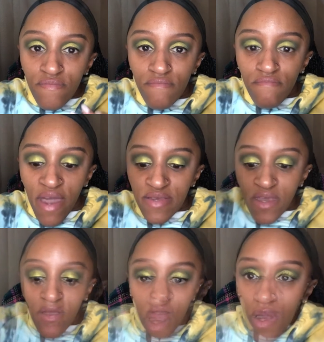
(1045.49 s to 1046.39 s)

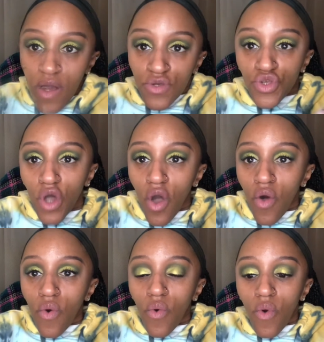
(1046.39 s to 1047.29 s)
mascara.
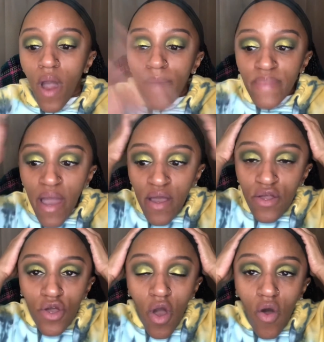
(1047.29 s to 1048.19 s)
So I'm not going
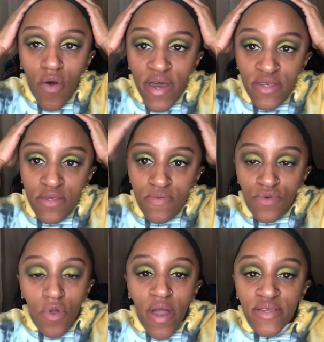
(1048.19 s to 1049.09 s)
to go as
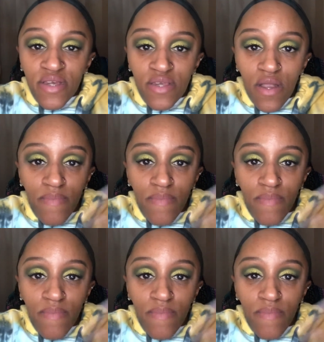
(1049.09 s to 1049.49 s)
I said,